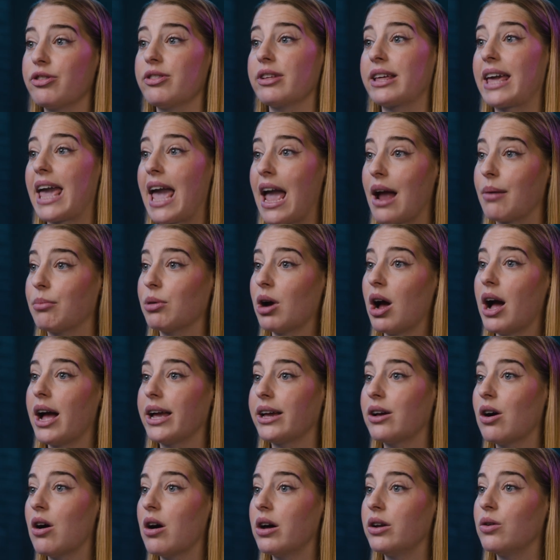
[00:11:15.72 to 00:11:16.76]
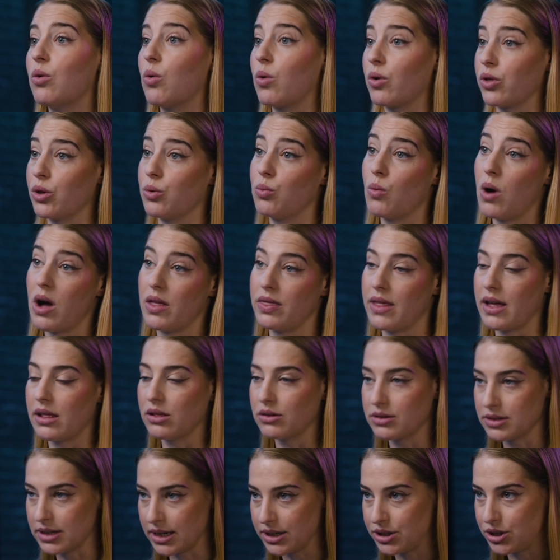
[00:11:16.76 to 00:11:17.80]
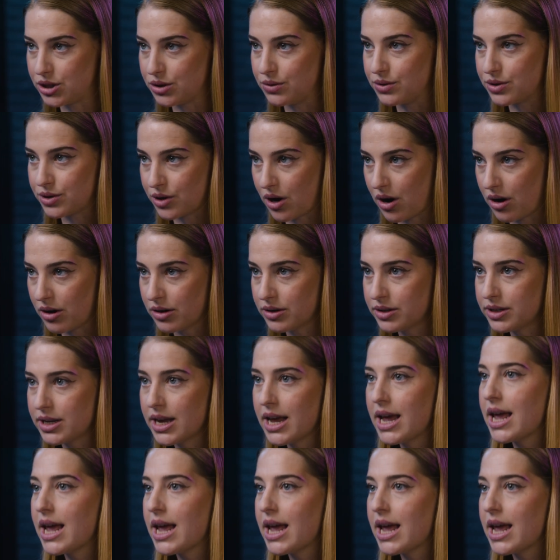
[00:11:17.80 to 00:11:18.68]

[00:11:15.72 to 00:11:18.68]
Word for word: the camera icon or the one that looks like 2 stars.